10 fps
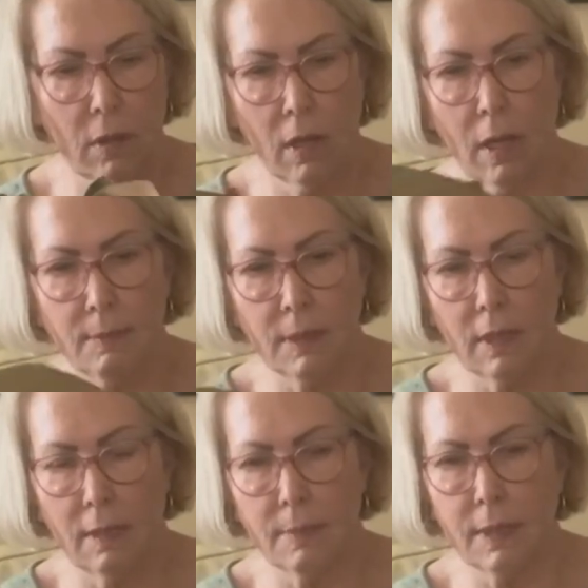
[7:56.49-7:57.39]
Hobby
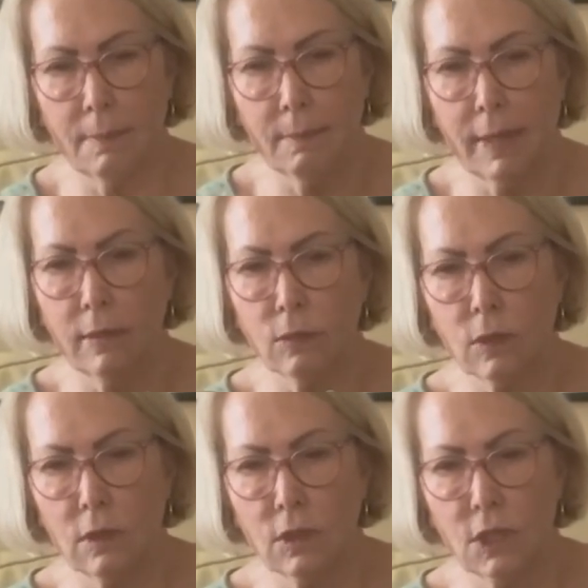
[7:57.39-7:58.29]
Lobby and
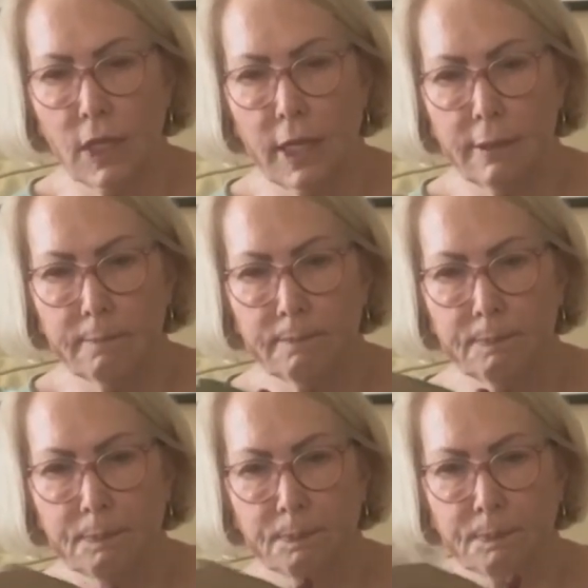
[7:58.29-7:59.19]
Michael's to shame.
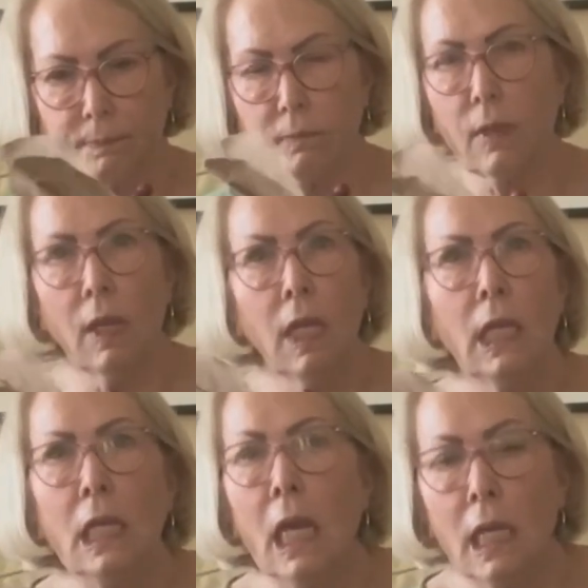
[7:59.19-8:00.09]

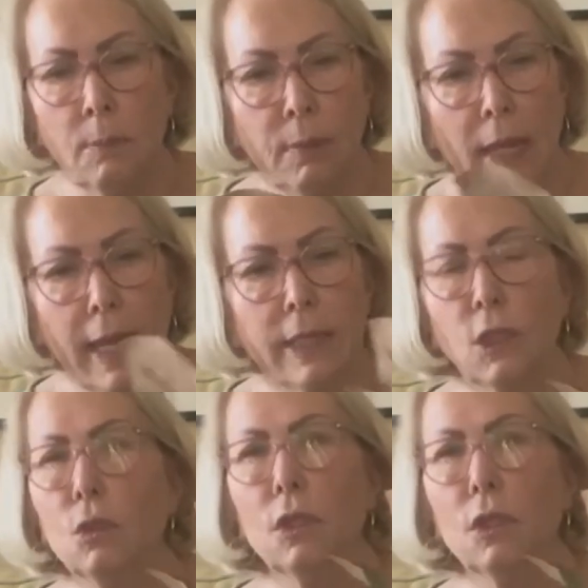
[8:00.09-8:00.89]
Any kind of plaid you could